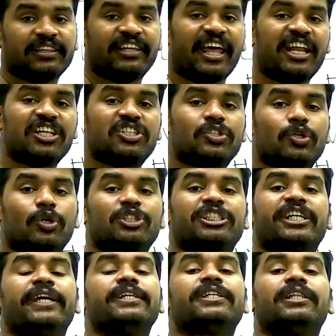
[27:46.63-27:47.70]
there is no
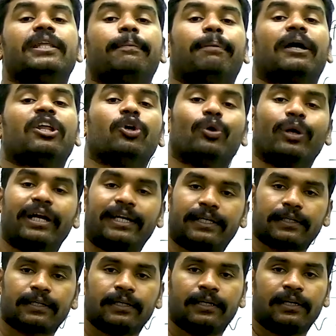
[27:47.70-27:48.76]
change in the per
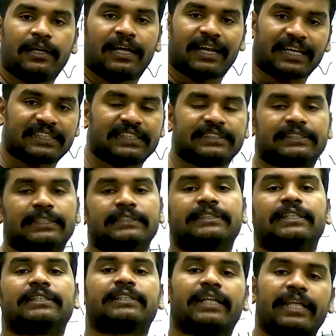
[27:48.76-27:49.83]
unit
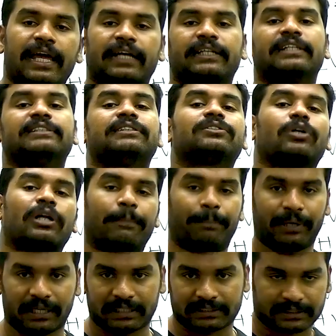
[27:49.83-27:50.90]
resistances, reactances or
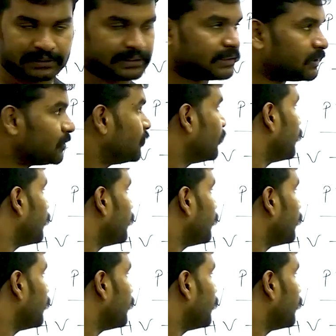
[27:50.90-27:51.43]
impedances.